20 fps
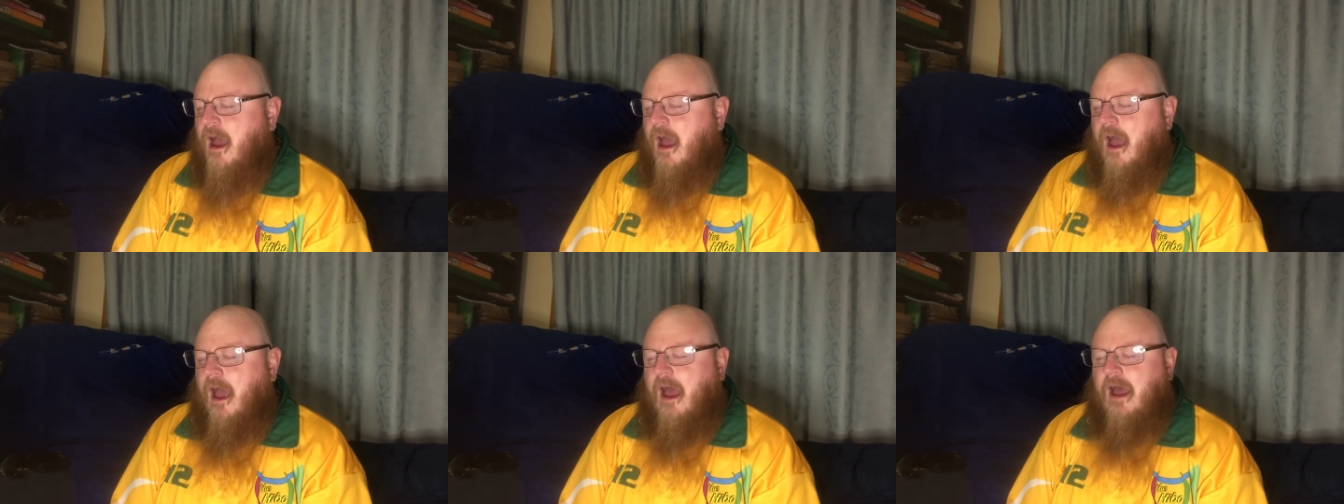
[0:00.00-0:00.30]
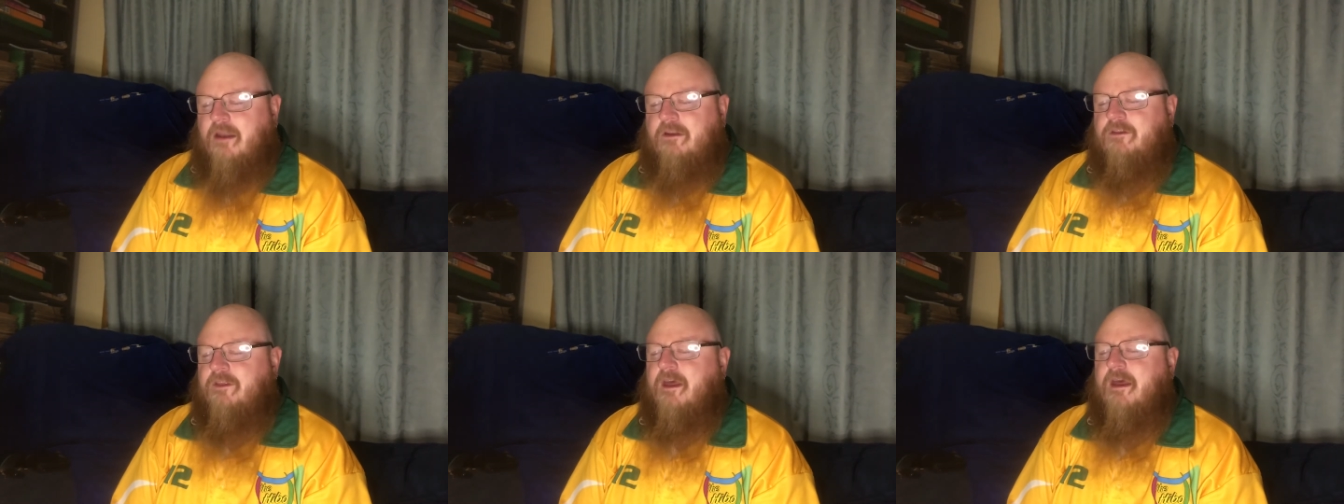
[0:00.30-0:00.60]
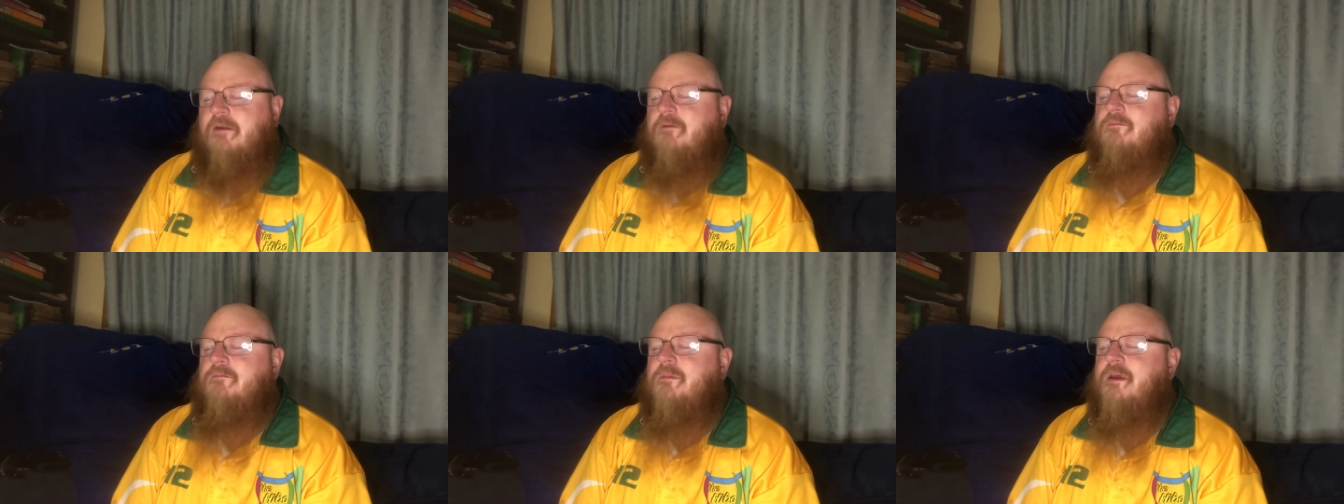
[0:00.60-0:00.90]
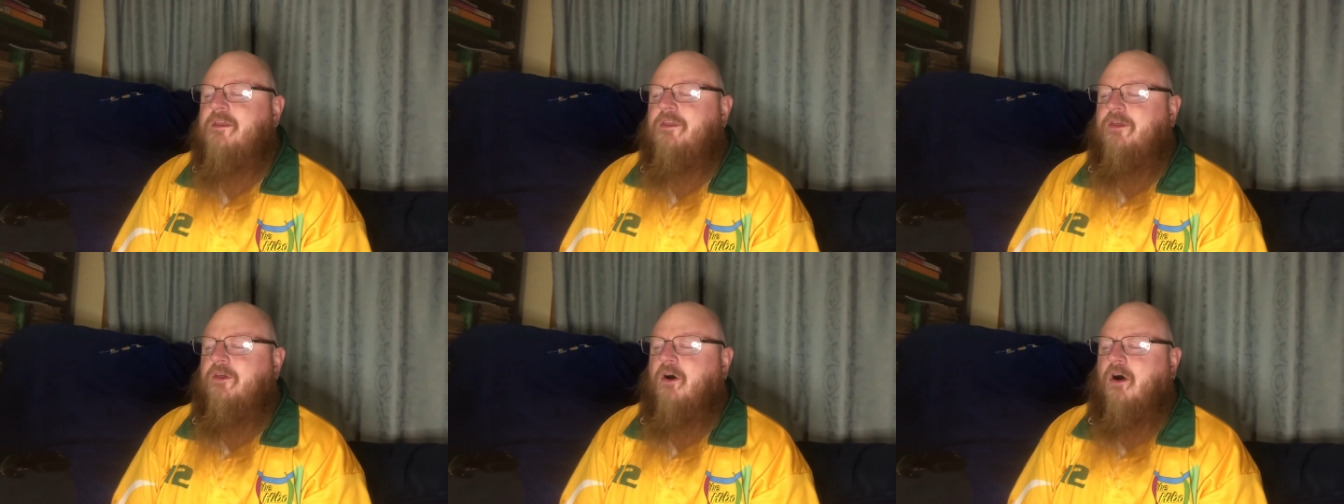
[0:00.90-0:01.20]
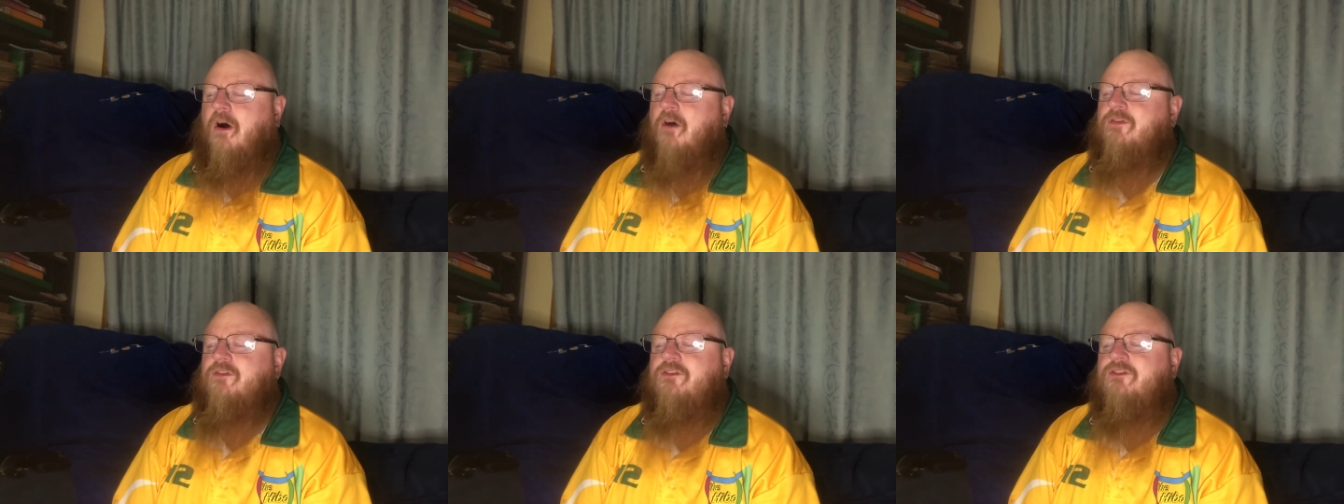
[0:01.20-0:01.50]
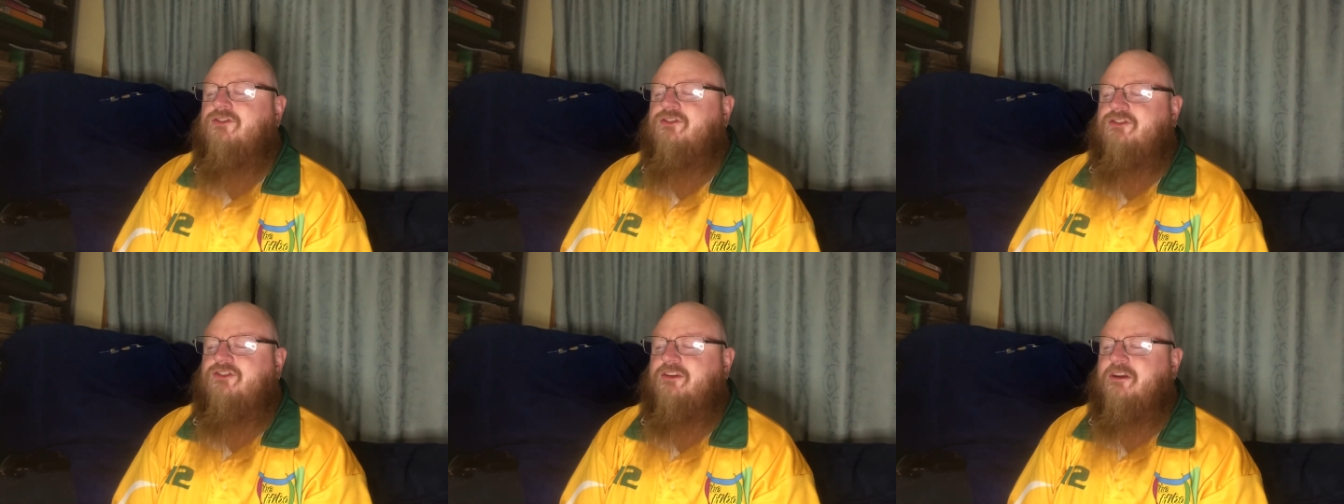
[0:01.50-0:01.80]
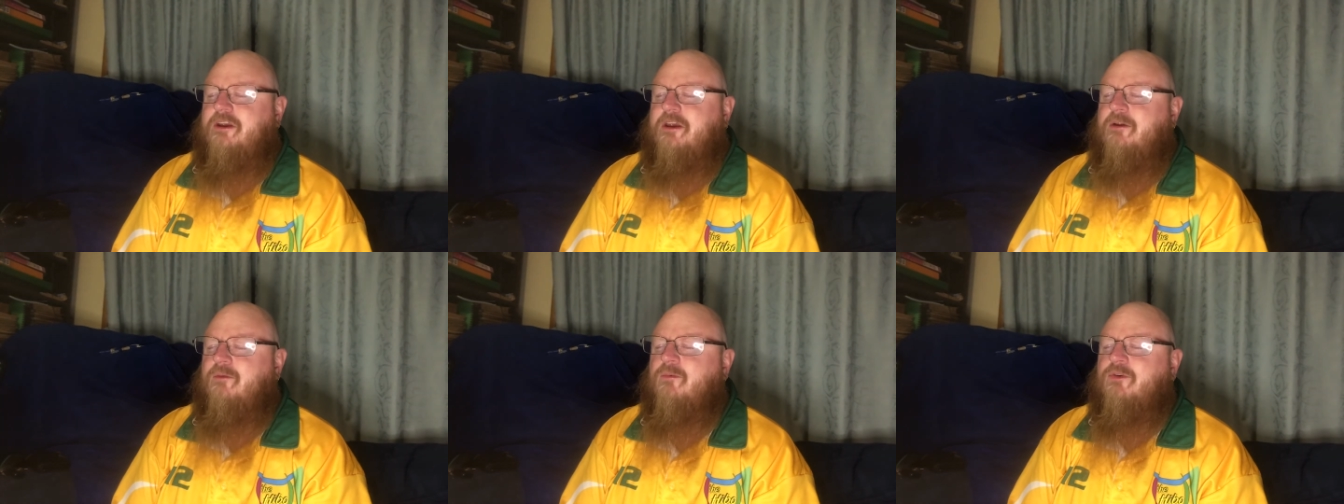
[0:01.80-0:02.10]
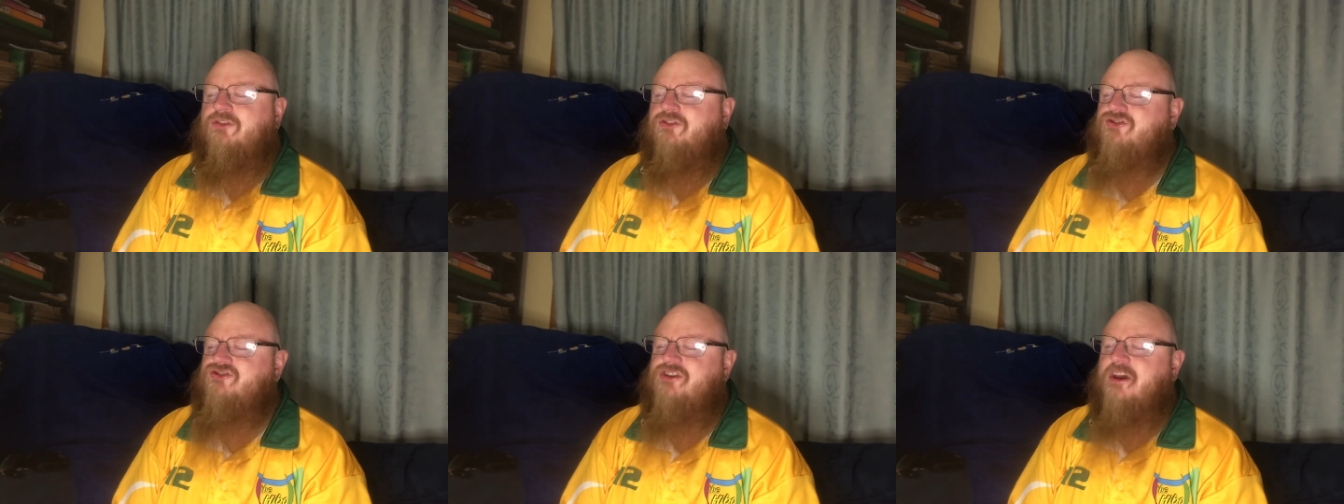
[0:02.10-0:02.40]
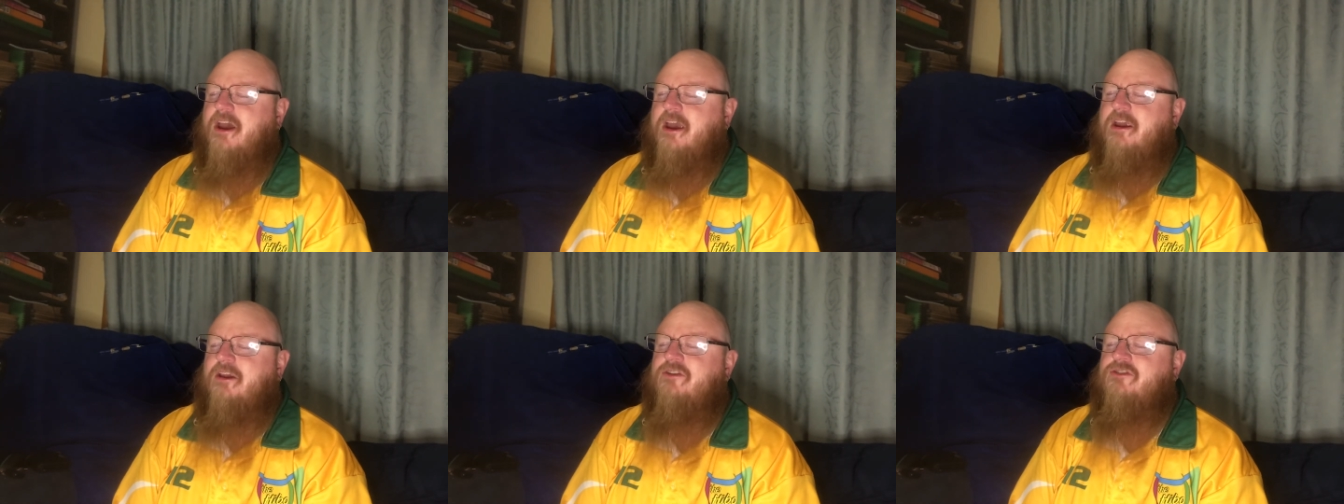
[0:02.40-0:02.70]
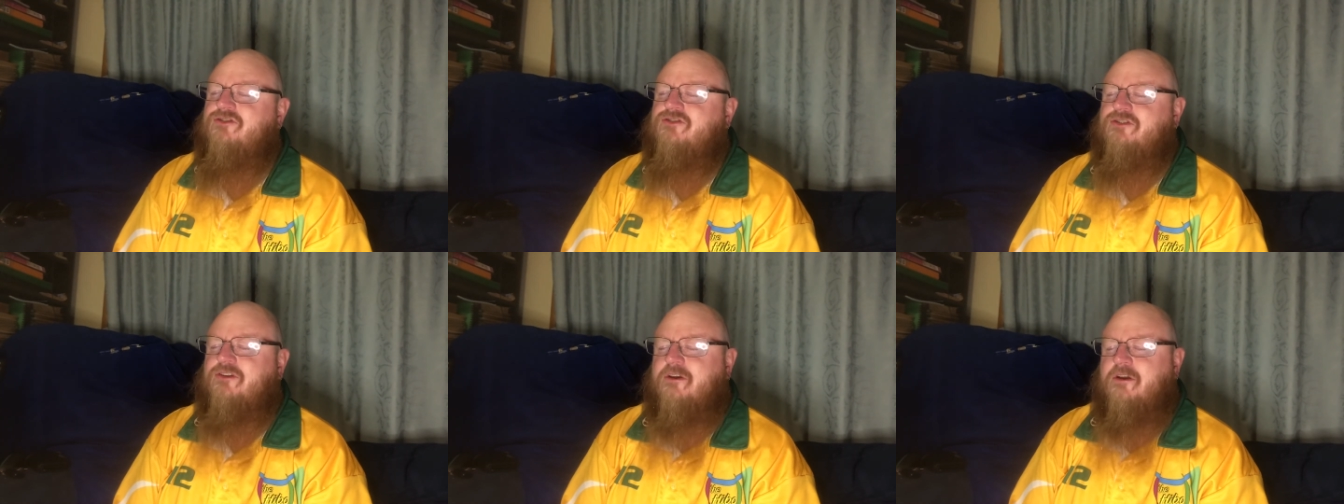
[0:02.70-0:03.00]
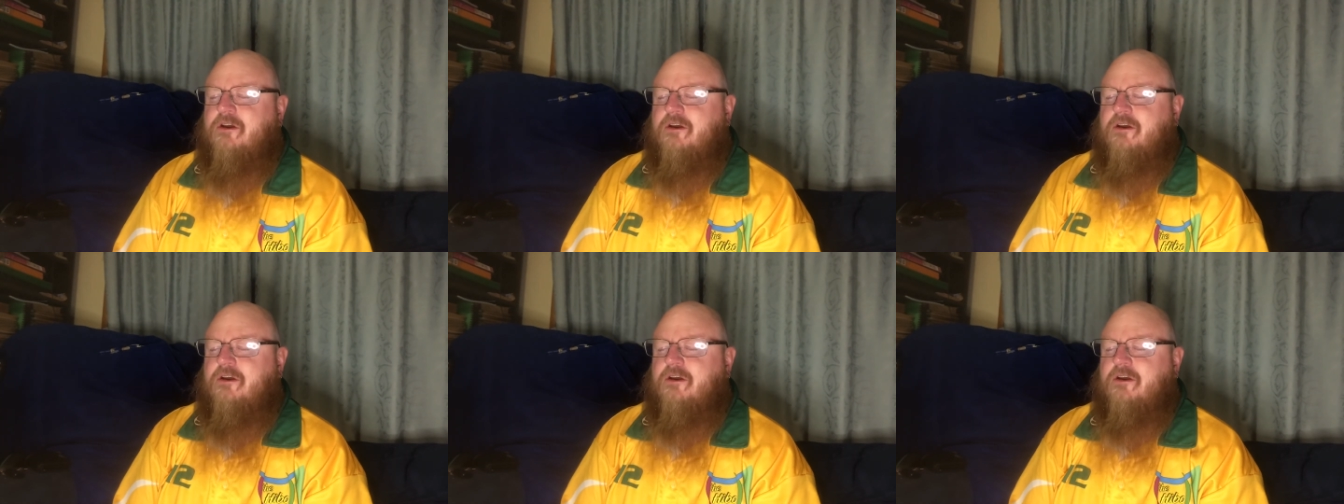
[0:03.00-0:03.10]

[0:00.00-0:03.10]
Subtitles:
And then methought the scene was changed,